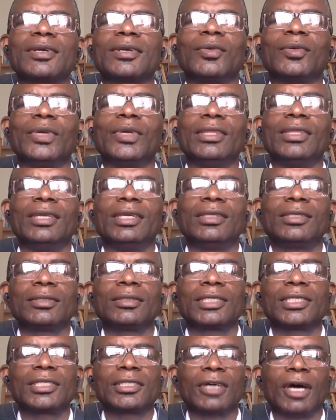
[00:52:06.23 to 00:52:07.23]
we need
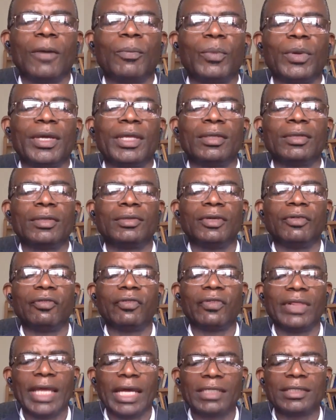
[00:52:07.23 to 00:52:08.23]
to stop and
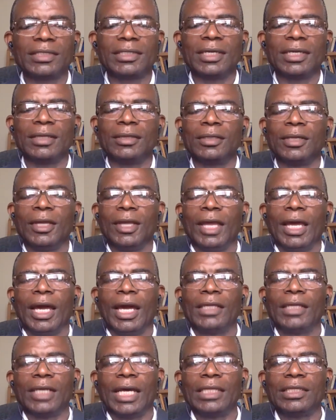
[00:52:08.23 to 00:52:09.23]
reflect and
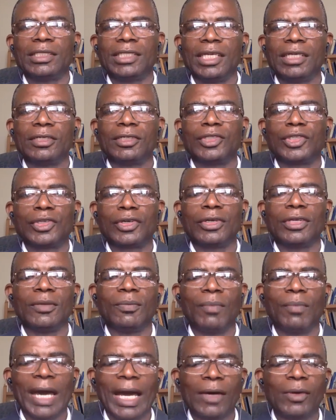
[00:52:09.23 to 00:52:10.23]
take a journey
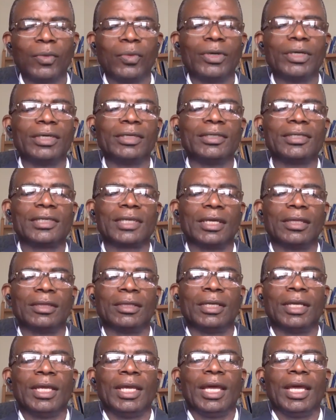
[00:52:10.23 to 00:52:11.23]
backwards
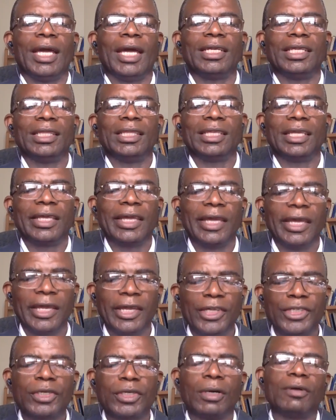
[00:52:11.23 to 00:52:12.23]
and
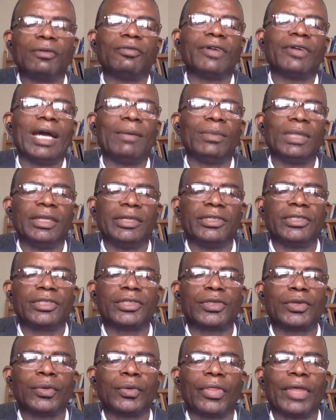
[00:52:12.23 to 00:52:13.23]
engage our families
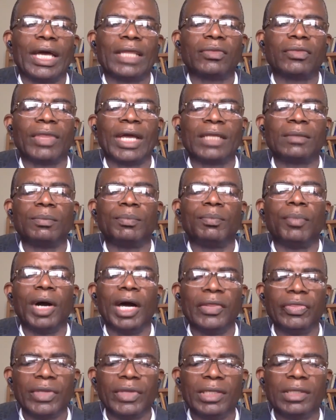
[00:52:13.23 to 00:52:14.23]
so that
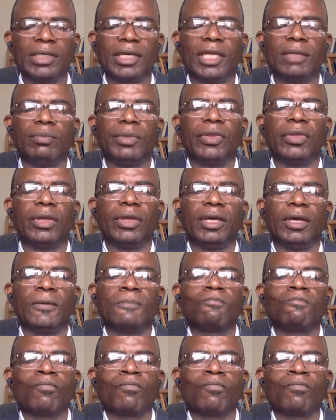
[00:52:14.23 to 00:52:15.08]
bonding can be there.